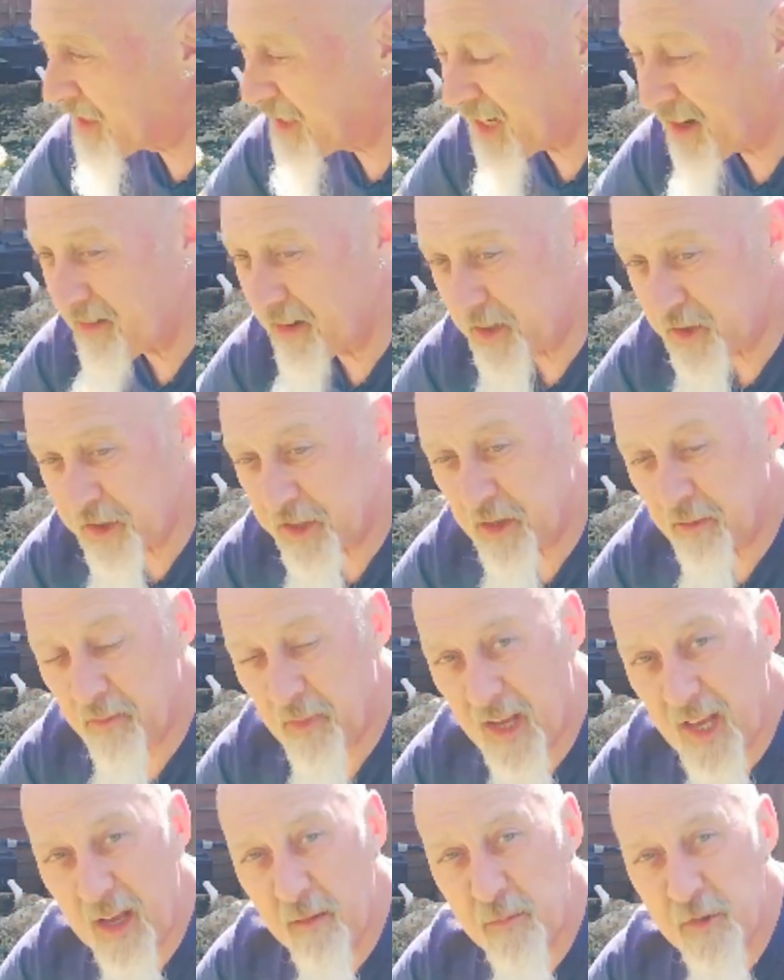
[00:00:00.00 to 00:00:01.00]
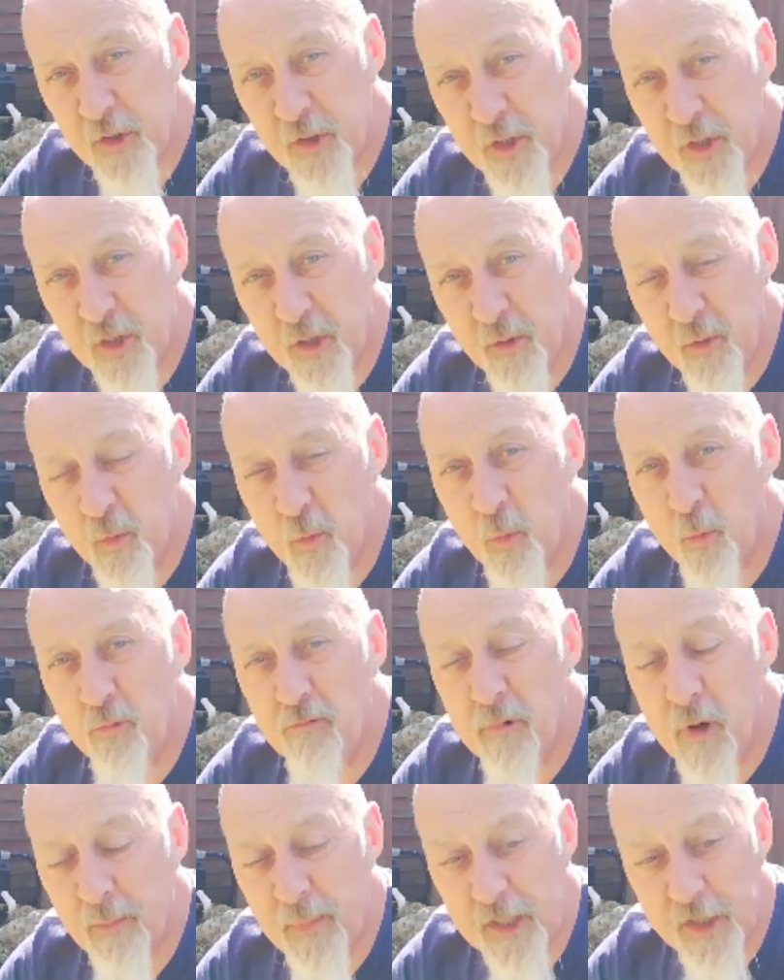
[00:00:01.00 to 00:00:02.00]
there is some absolute
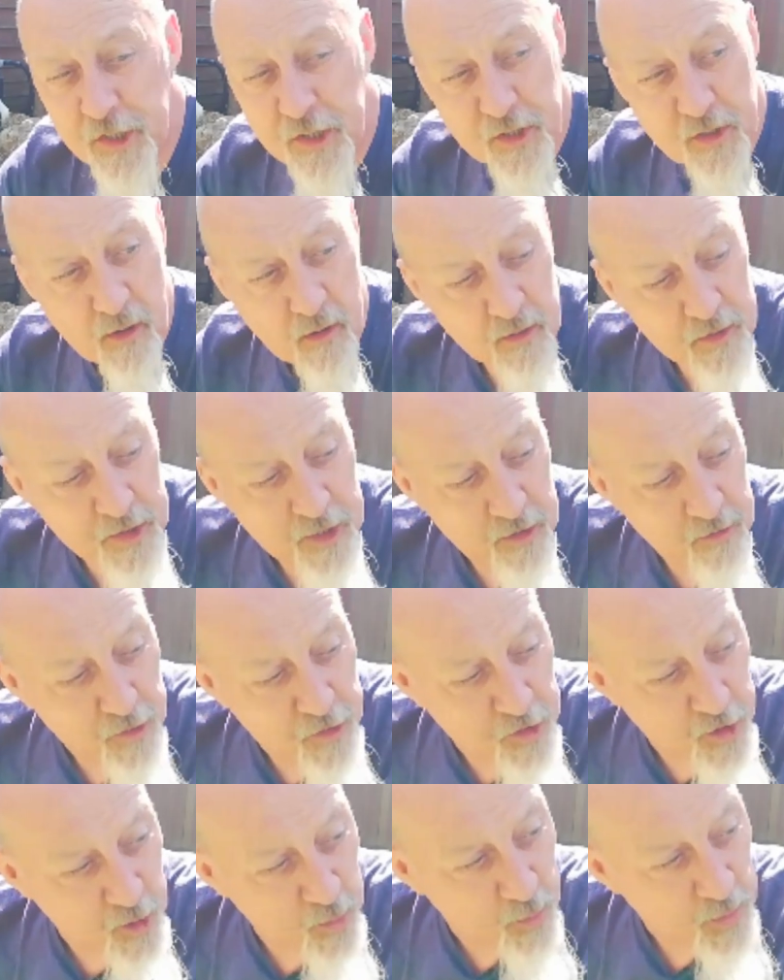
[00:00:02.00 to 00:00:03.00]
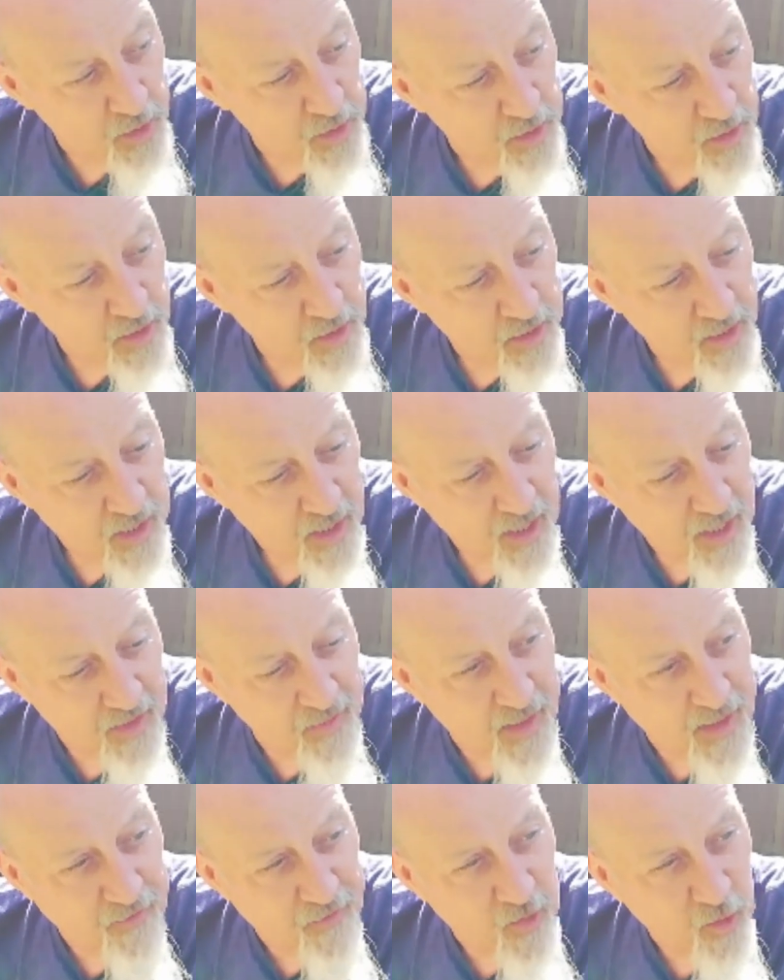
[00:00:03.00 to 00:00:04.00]
rubbish on YouTube,
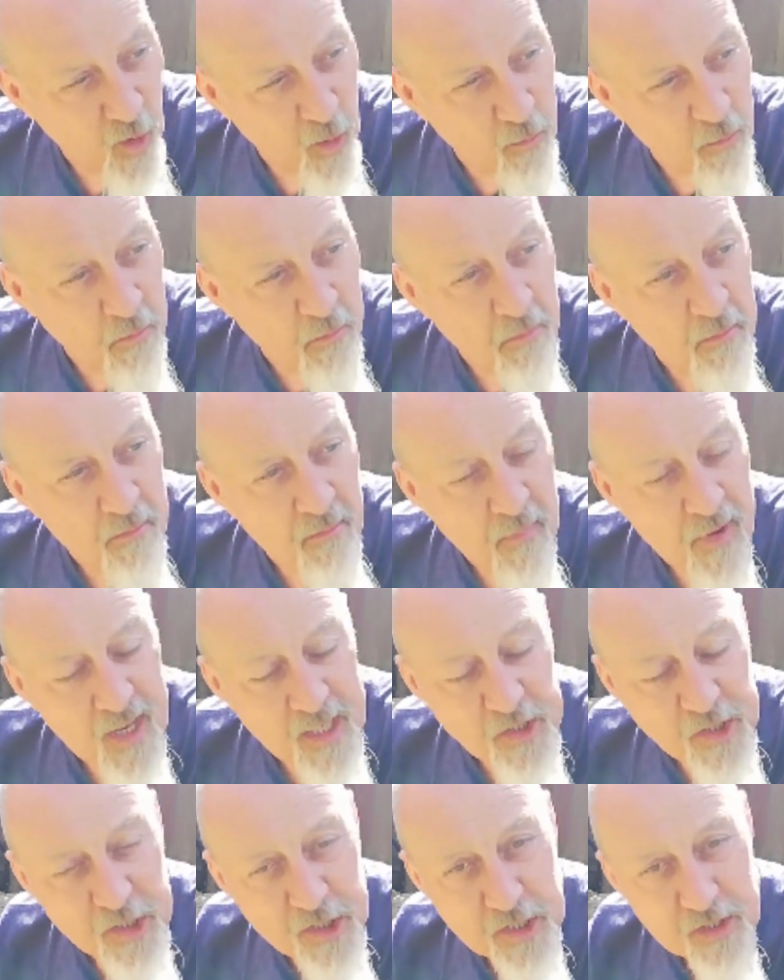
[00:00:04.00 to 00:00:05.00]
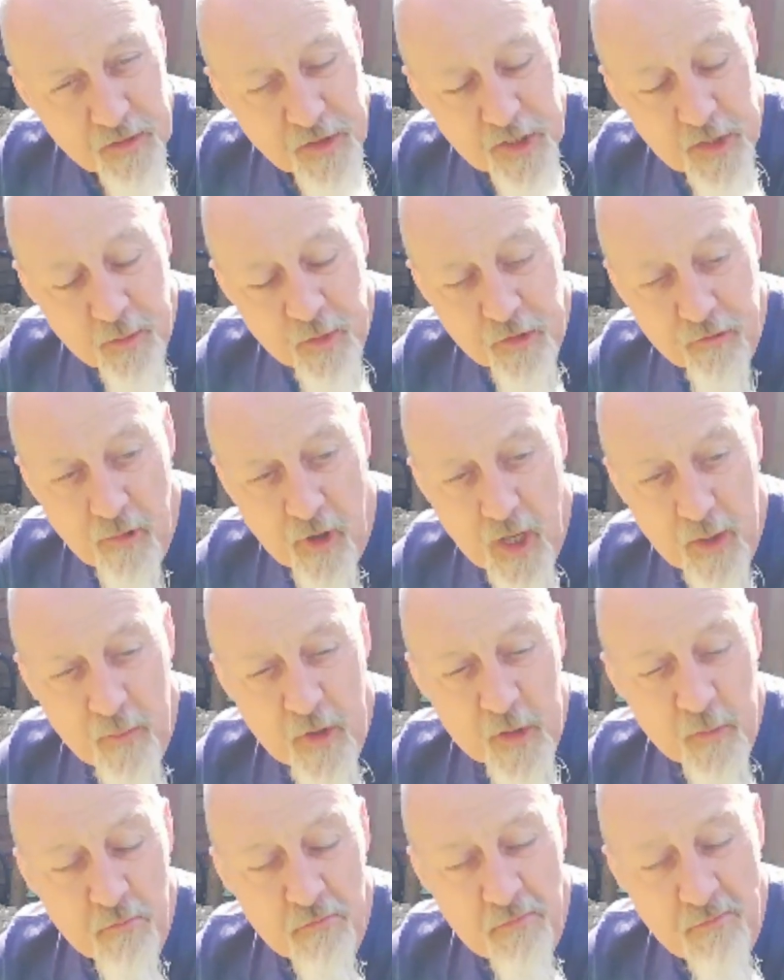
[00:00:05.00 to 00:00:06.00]
and they've got masses of
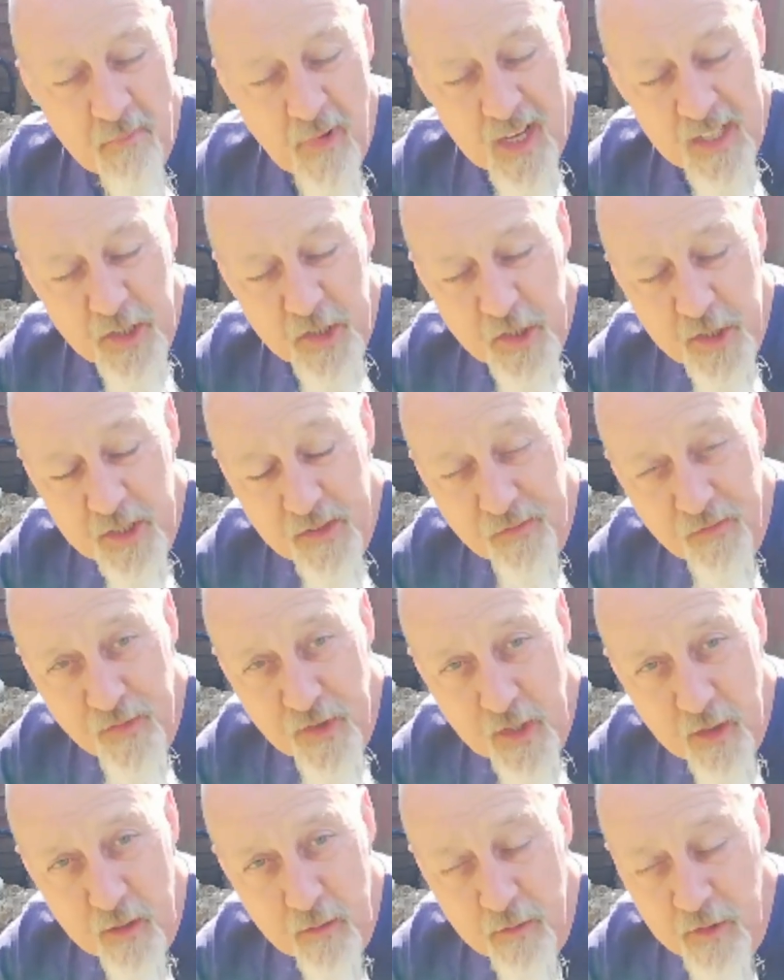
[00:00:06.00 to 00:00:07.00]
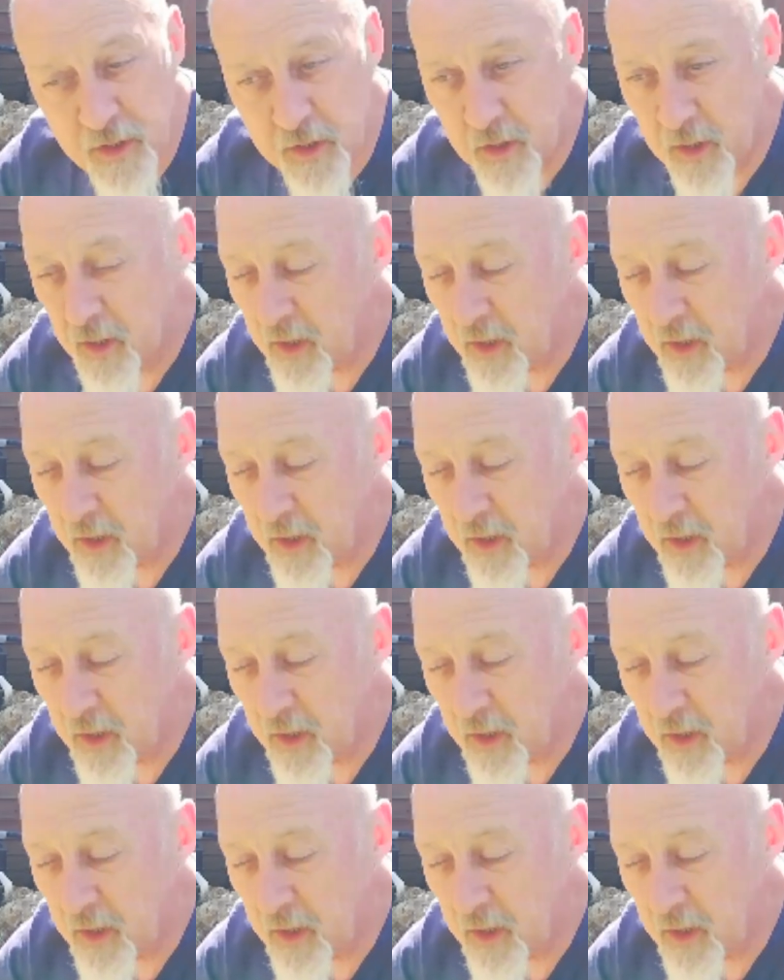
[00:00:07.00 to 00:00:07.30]
subscribers, masses of views,